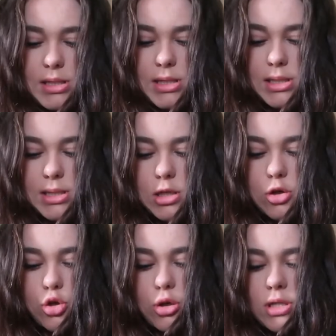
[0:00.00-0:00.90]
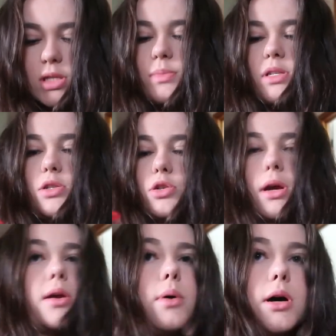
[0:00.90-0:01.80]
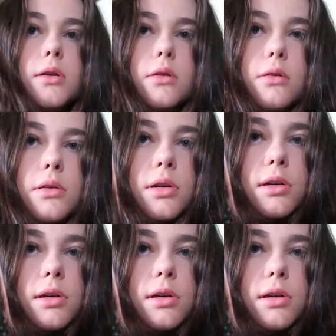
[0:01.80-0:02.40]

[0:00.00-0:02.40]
this is the Christmas tree one.